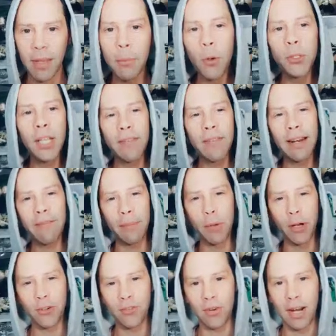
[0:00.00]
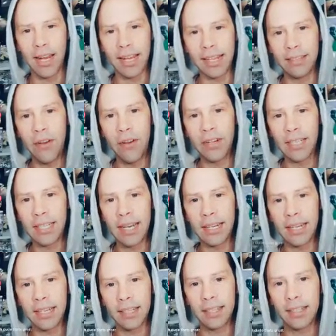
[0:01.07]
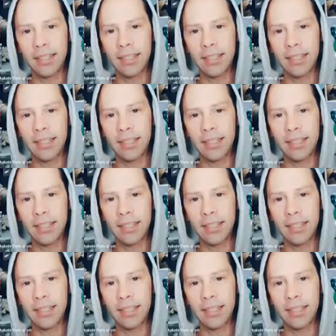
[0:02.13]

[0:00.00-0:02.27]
But also I find if I'm not trying, it's very entertaining.